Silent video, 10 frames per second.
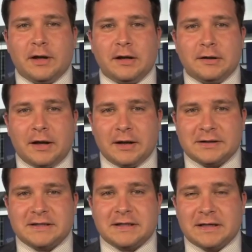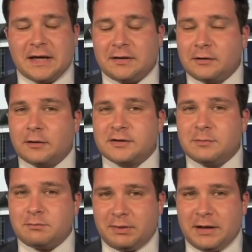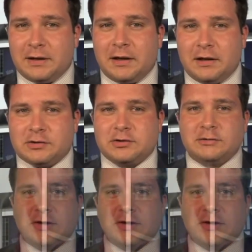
are coming. I think a lot of people are really